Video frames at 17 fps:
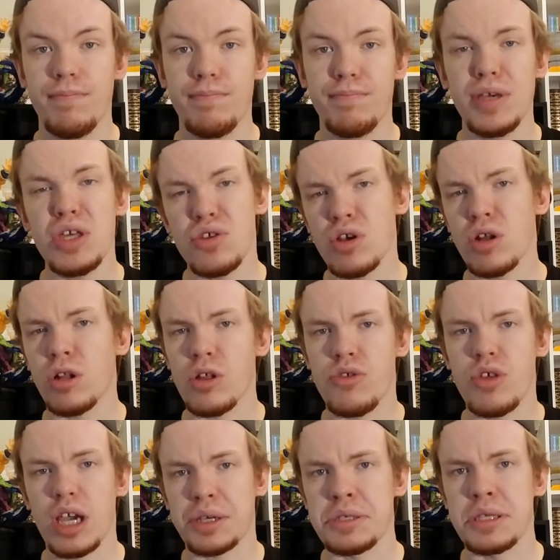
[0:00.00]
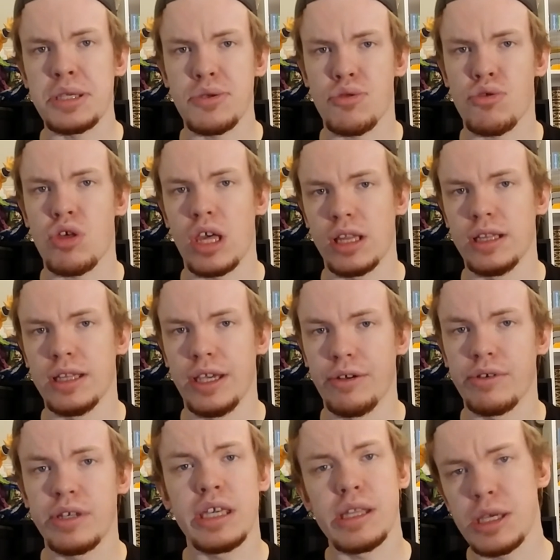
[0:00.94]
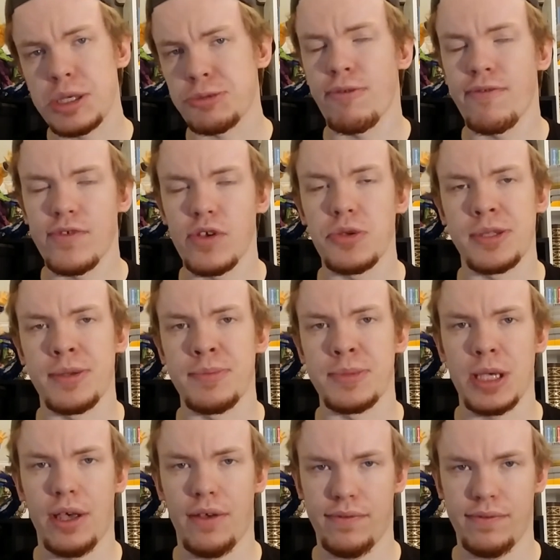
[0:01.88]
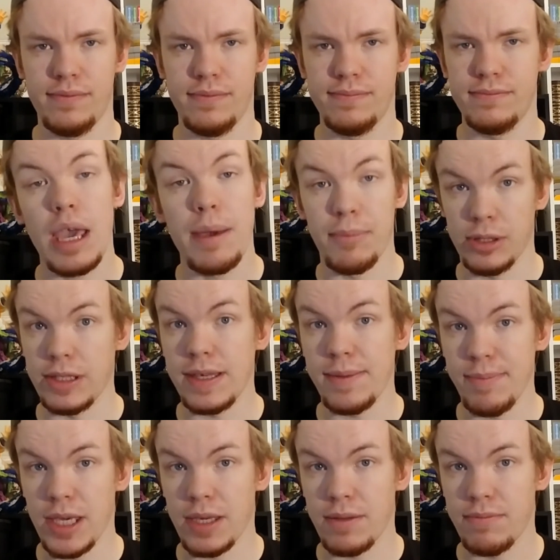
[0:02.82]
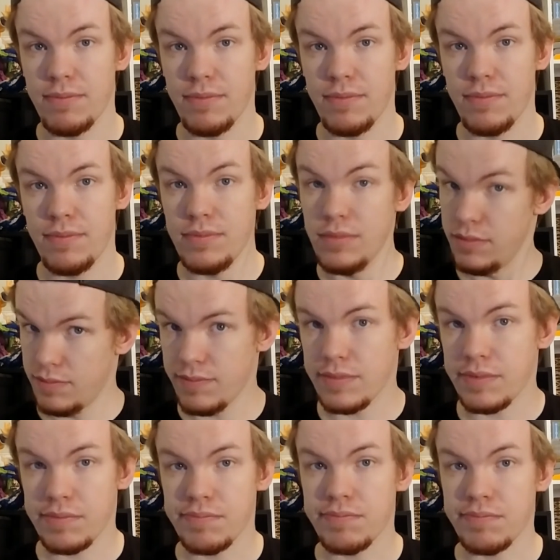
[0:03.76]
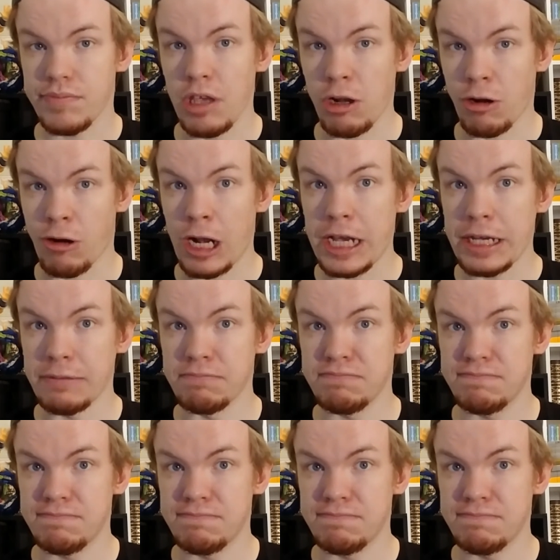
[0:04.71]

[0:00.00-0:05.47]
Be sure to check his channel out, he does reviews himself, and believe me, they're great.